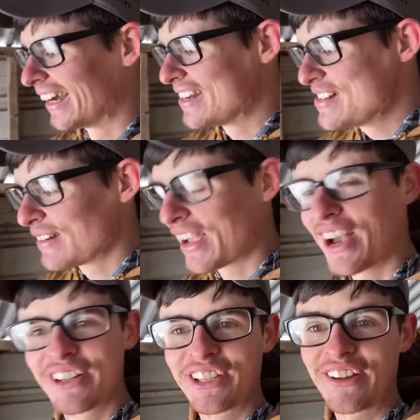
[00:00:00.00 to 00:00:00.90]

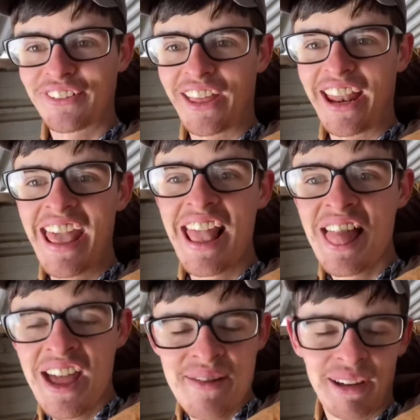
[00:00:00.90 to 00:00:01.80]
Because after that...
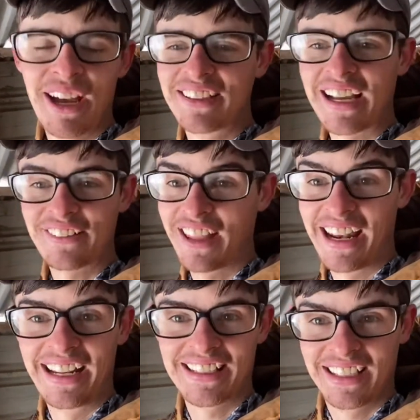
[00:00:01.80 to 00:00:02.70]
because after that
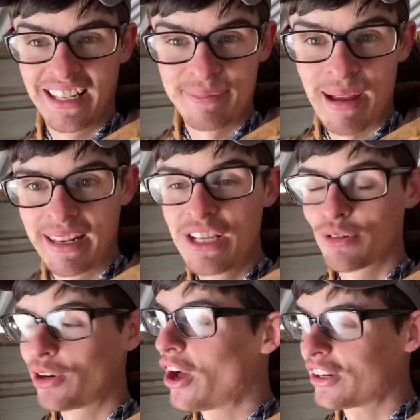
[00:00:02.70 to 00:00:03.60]
incident, my knees were
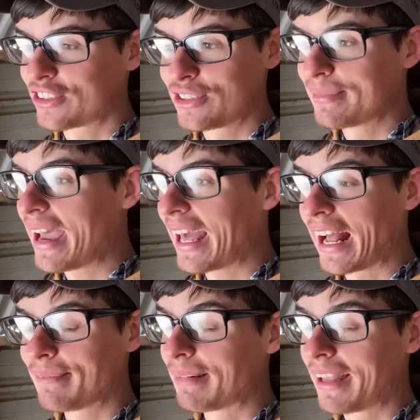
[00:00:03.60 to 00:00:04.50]
knocking so bad,
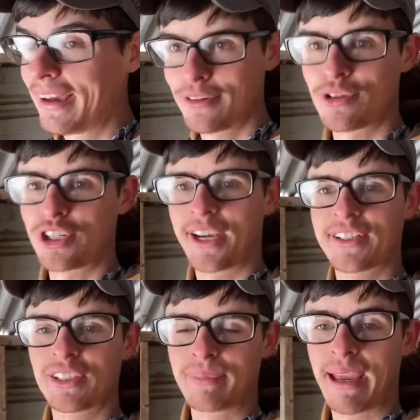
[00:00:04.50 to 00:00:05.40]
my legs were shaking so
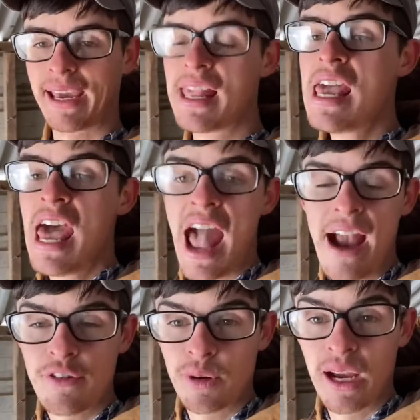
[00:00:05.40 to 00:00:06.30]
bad.
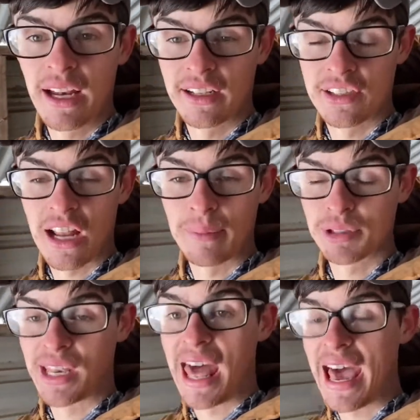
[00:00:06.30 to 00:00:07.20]
After we got to the stop
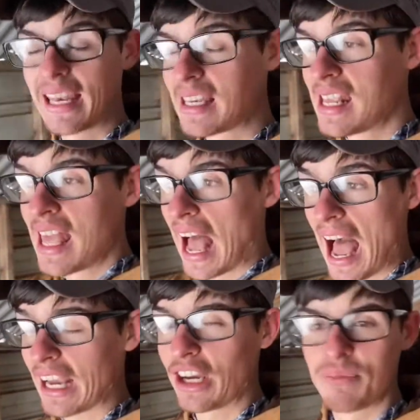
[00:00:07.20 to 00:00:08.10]
sliding, I
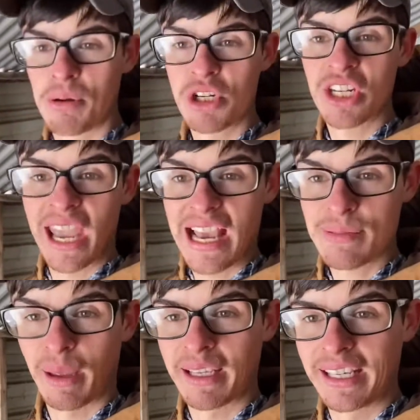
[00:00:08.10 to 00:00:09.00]
couldn't push the gas
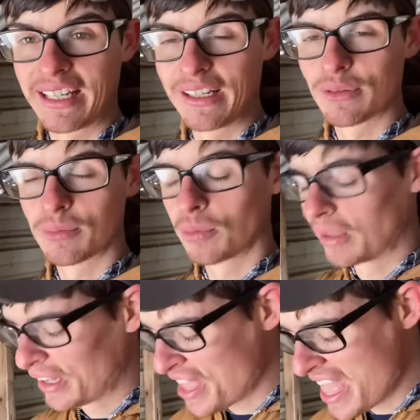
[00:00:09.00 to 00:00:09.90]
back
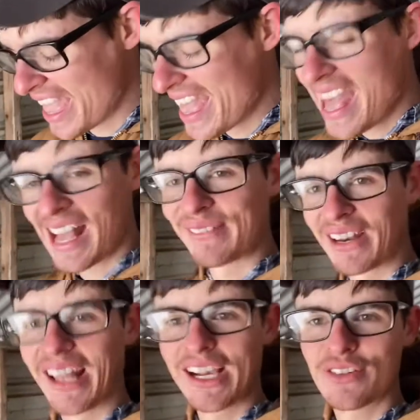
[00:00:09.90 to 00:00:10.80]
in. My
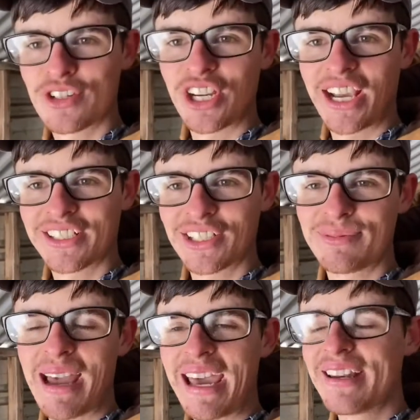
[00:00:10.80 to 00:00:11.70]
legs were shaking so
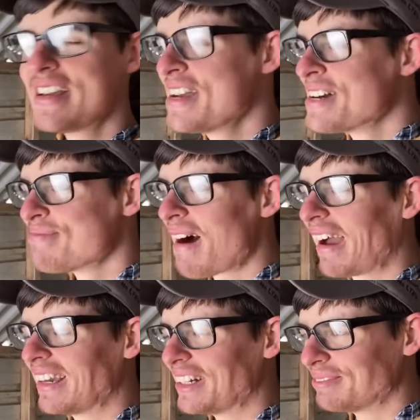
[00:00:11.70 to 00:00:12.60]
bad. When
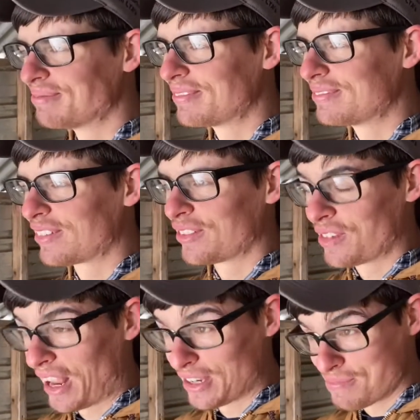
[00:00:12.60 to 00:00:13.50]
I
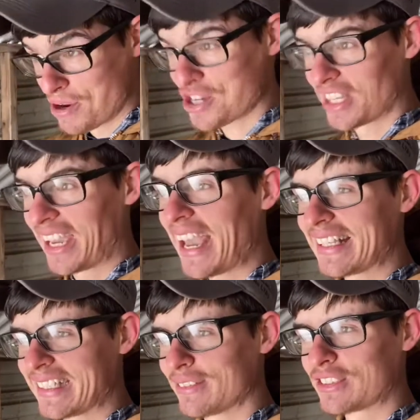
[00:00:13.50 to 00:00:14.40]
was pushing the gas,
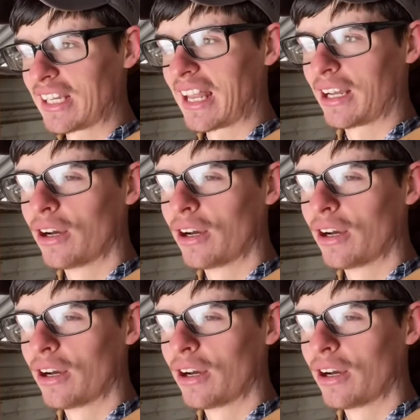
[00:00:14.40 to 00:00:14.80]
it would sound like